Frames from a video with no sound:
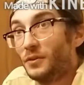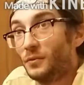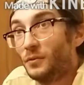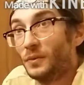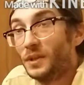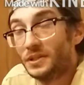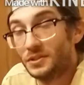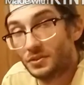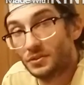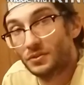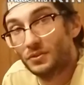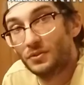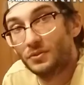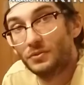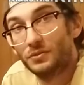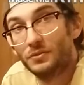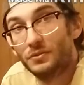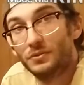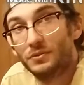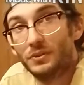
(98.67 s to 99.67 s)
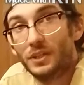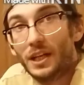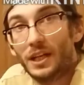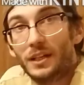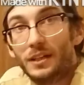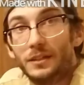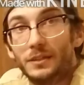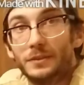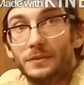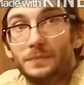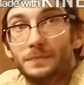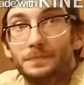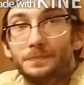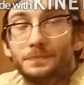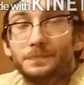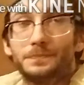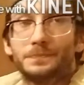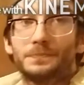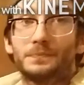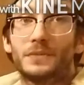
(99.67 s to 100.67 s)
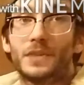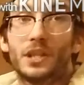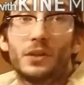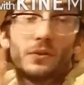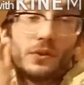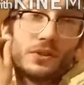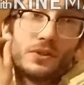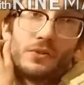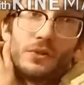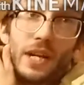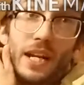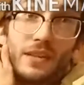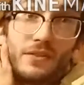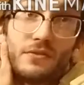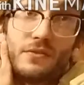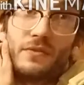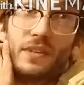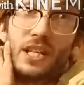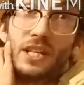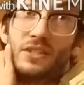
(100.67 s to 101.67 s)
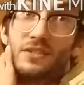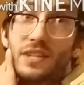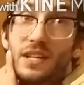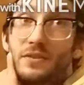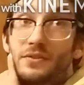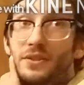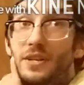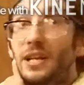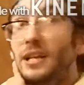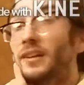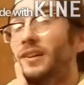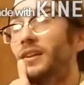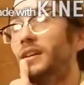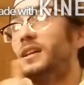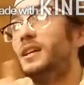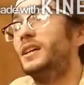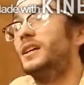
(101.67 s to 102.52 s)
original Castlevania soundtrack,